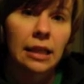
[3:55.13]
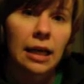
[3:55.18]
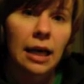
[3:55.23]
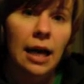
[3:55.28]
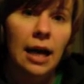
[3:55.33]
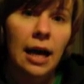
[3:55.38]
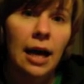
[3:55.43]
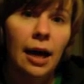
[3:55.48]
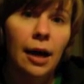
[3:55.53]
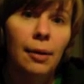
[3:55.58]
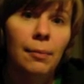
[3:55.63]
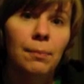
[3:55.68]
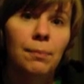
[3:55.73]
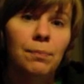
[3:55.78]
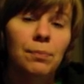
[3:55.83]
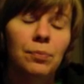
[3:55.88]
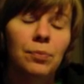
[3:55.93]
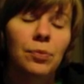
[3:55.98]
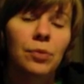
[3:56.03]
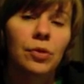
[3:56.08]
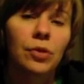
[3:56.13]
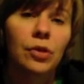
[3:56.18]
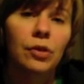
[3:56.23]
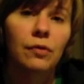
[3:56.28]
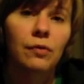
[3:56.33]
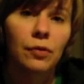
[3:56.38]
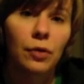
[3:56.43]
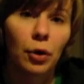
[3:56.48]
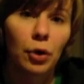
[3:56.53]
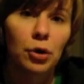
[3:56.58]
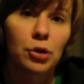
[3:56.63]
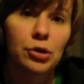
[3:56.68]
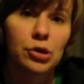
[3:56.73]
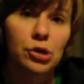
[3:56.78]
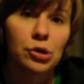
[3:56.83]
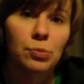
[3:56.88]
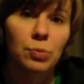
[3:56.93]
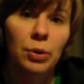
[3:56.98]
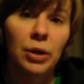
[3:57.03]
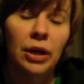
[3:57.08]
The
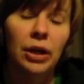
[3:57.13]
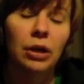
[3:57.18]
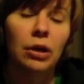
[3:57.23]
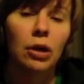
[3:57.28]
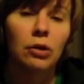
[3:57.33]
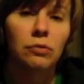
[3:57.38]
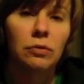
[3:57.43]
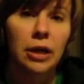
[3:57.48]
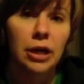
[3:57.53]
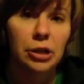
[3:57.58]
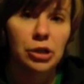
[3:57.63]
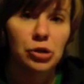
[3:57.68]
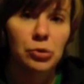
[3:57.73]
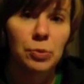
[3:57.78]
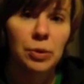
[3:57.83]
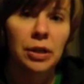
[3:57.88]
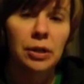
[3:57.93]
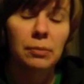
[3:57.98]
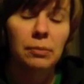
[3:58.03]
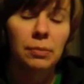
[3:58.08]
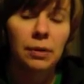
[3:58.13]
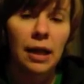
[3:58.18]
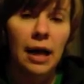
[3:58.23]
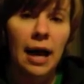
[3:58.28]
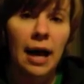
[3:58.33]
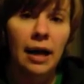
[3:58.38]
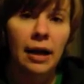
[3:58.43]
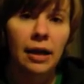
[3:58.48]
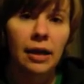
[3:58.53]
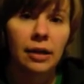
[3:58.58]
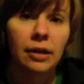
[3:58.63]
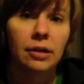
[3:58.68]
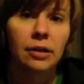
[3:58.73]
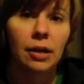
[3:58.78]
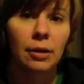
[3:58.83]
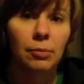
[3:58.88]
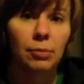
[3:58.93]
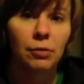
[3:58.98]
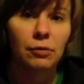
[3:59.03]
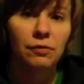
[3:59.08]
first being Arrangement in Black,
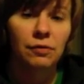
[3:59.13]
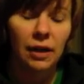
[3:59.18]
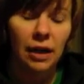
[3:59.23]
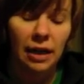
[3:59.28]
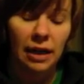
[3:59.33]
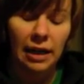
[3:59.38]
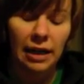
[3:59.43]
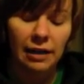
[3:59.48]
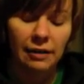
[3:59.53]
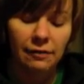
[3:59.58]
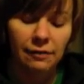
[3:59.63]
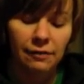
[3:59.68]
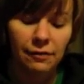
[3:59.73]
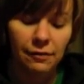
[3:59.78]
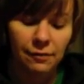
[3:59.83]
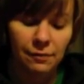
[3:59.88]
number 5,